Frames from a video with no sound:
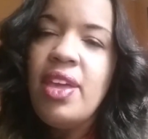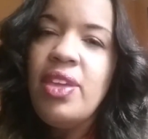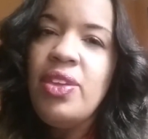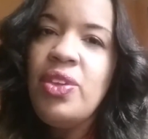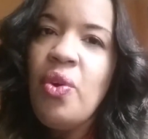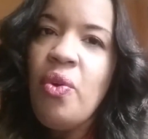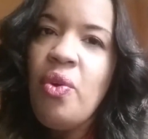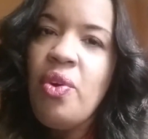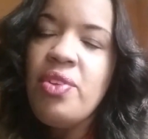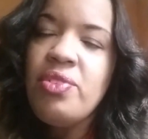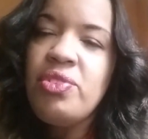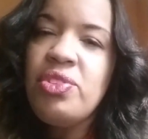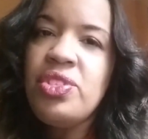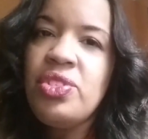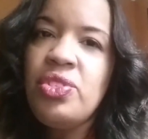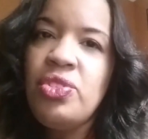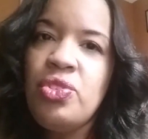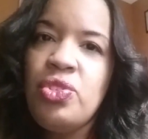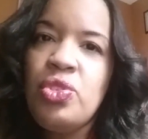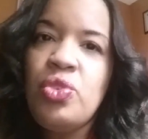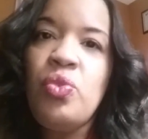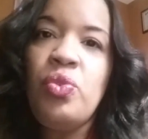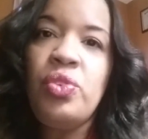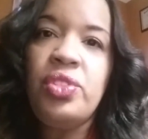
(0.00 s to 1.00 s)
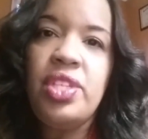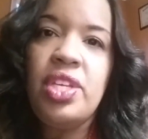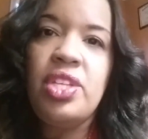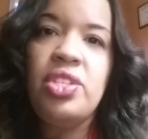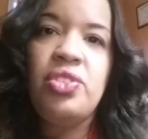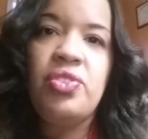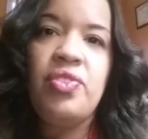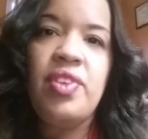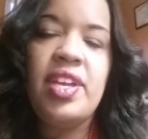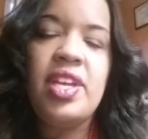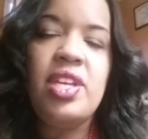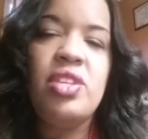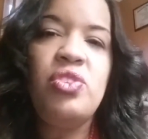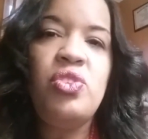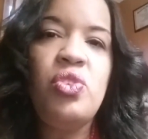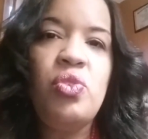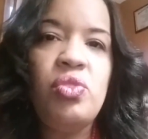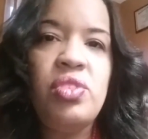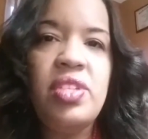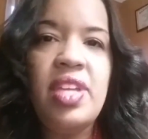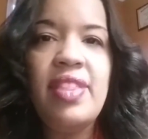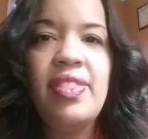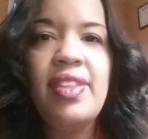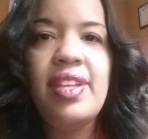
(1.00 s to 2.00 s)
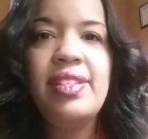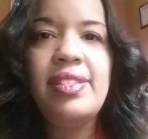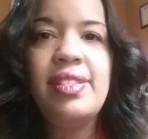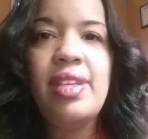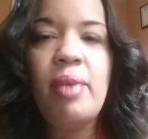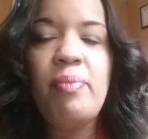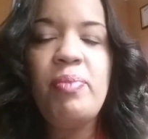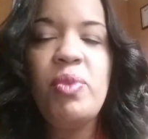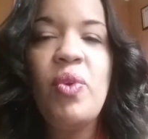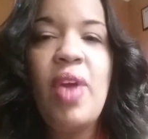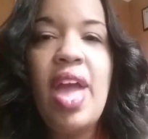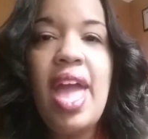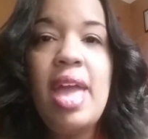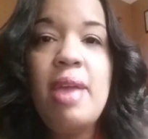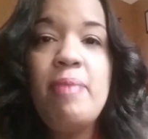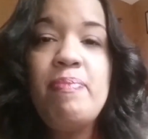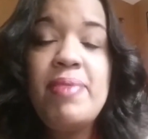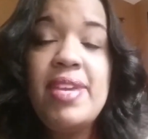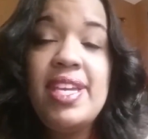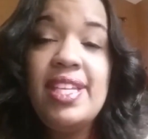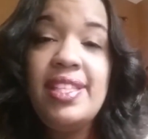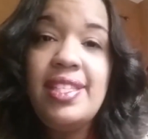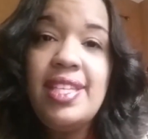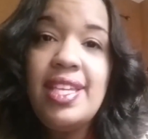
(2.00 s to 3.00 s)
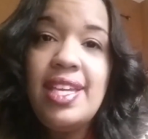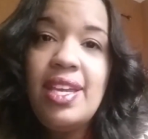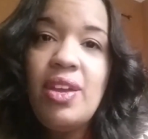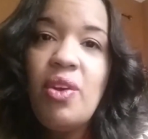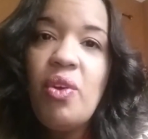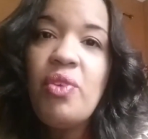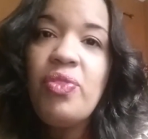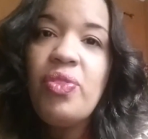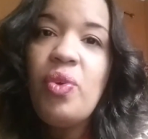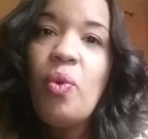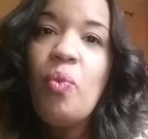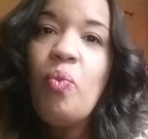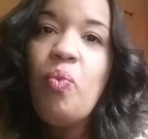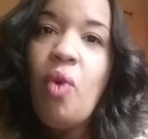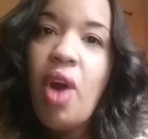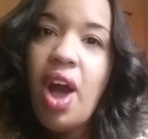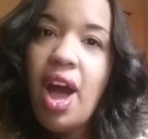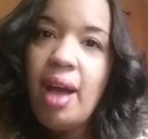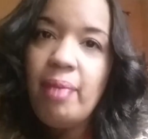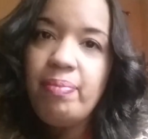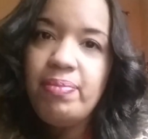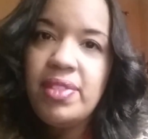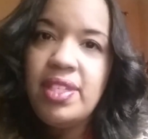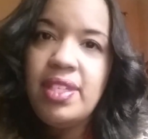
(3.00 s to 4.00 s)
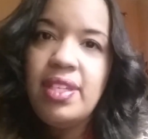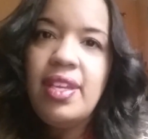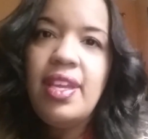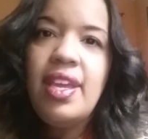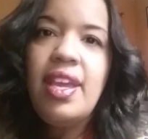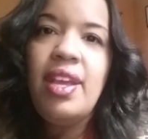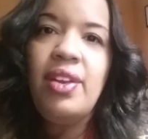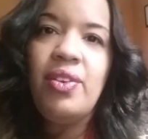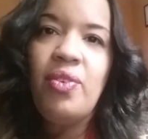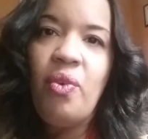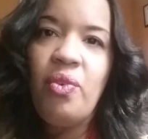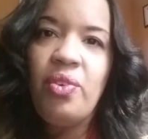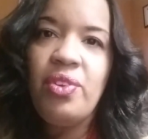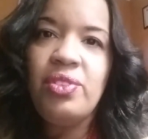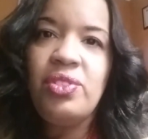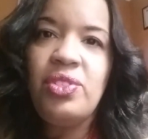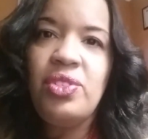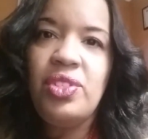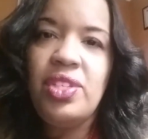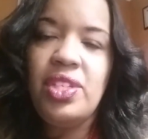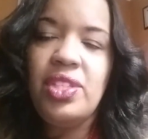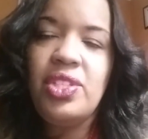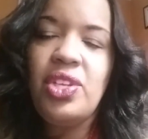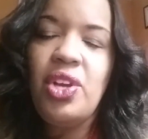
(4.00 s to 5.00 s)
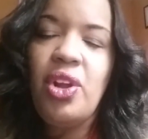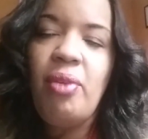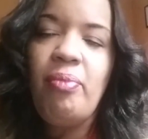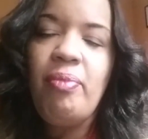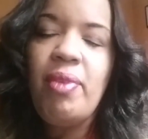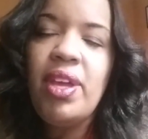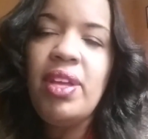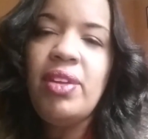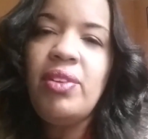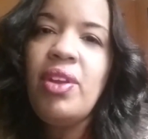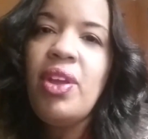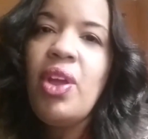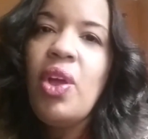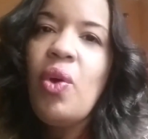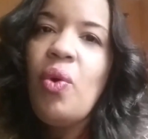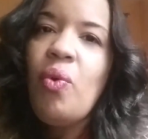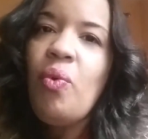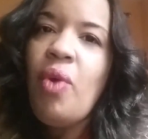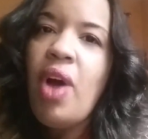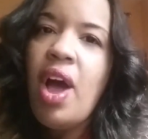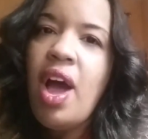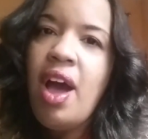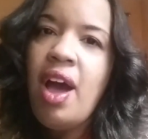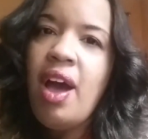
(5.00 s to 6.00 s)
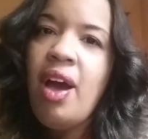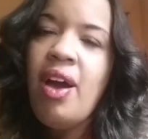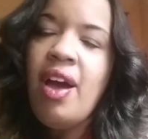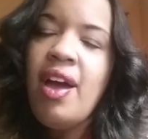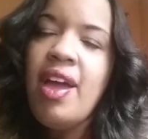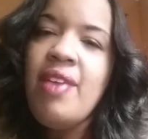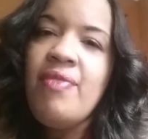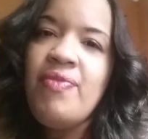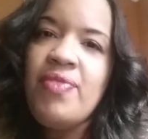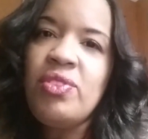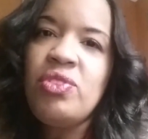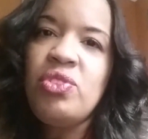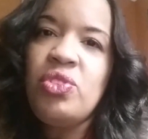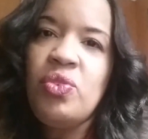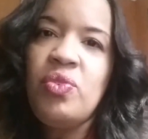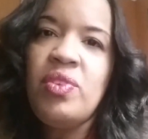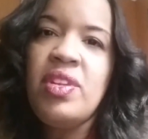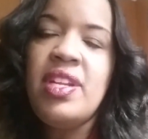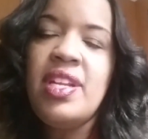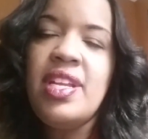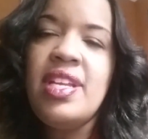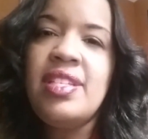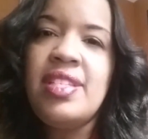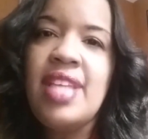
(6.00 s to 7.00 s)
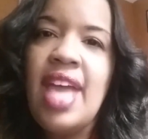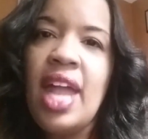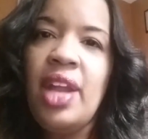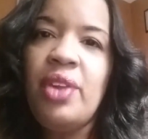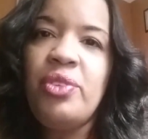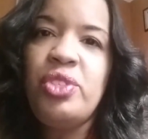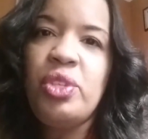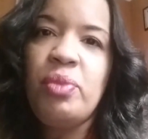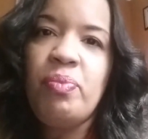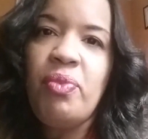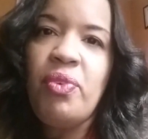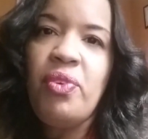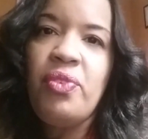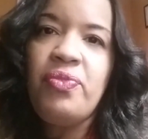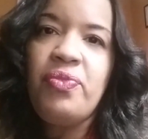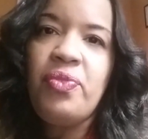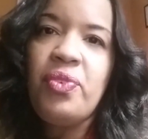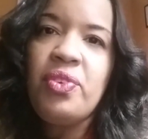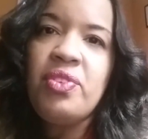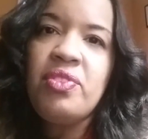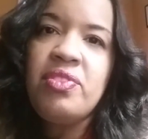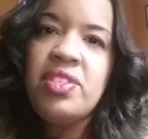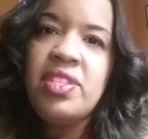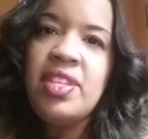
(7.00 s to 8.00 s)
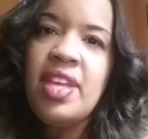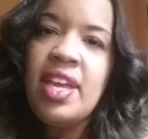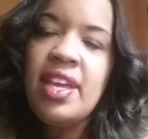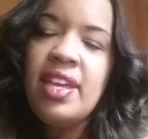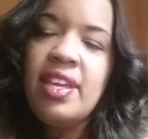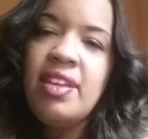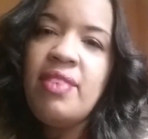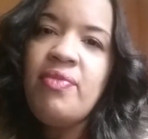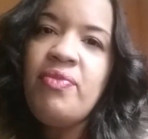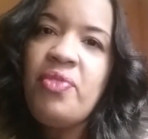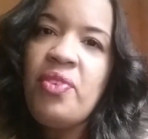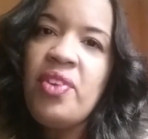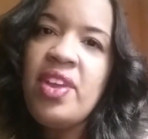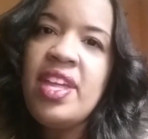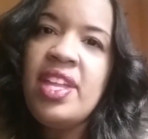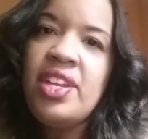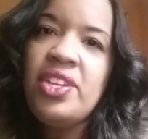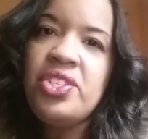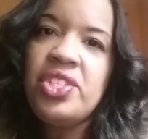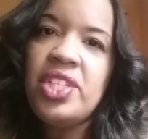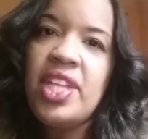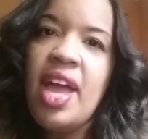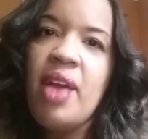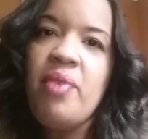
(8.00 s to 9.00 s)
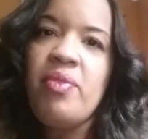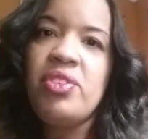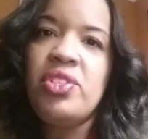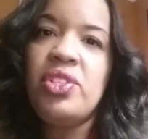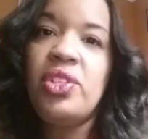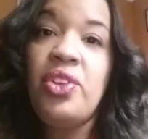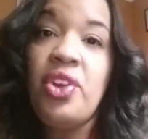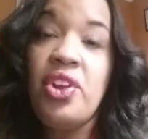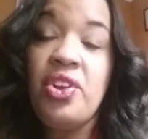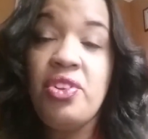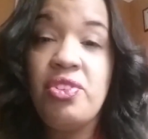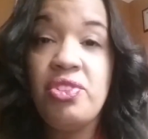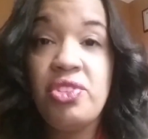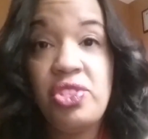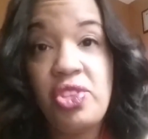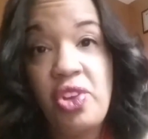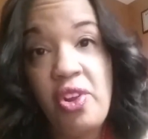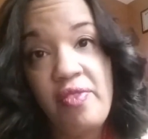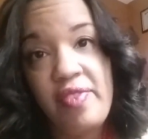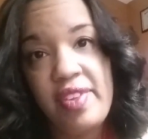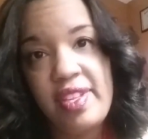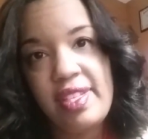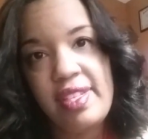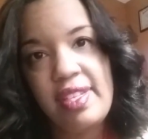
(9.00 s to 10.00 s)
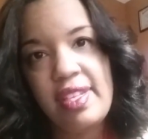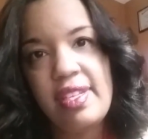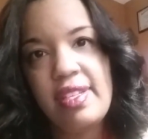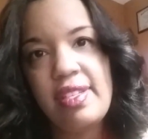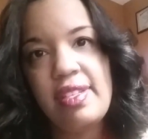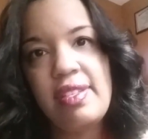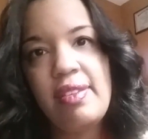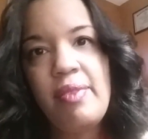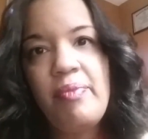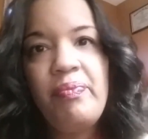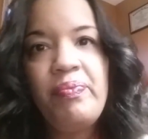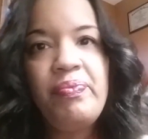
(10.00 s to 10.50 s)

Your school district is using the WAPT or the WAPT in order to determine if a student is eligible for English language learner services.